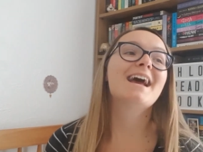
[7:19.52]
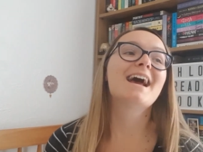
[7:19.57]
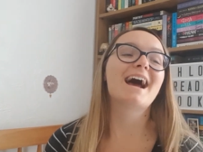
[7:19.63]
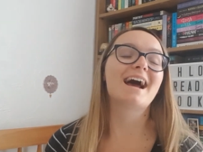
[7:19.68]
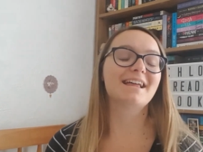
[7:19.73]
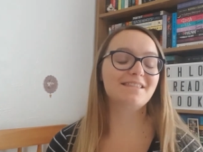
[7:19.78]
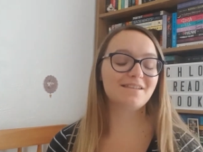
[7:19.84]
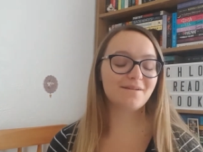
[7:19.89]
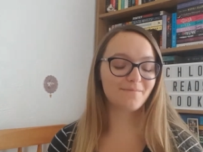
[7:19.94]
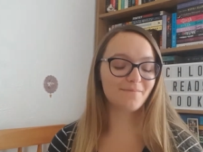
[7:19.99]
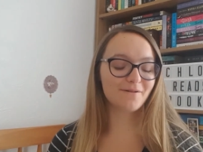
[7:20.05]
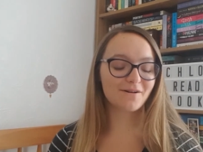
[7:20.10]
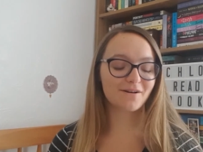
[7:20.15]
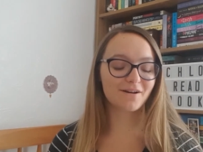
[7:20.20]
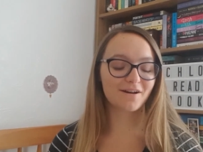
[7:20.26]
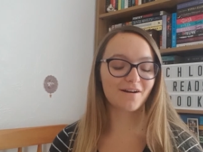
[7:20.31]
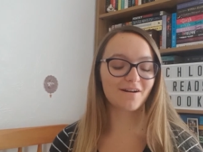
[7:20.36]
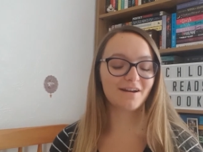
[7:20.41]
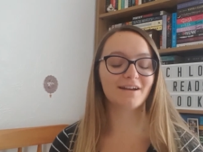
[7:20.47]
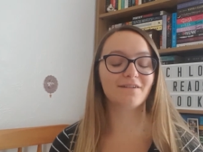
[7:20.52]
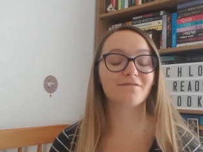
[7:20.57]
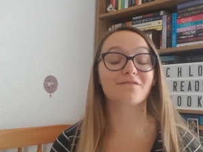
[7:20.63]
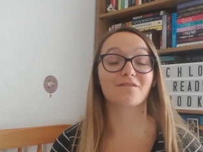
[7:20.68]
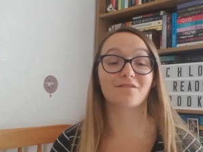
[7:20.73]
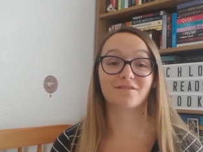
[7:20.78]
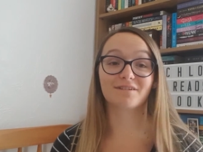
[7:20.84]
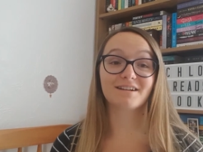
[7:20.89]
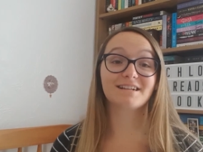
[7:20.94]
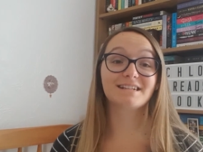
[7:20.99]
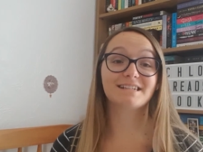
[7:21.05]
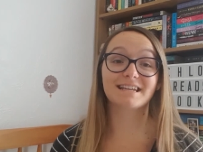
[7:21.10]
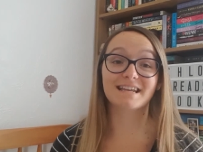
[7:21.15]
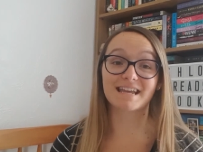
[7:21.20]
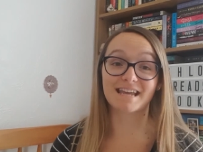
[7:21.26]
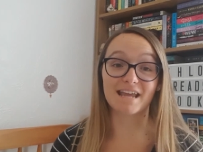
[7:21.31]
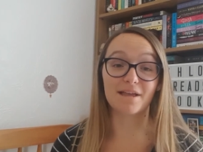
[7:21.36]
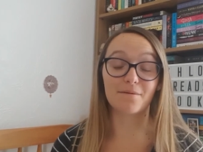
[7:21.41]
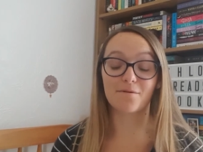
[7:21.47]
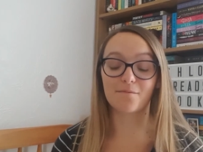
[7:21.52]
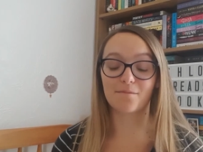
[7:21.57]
And the book I have gone to keep,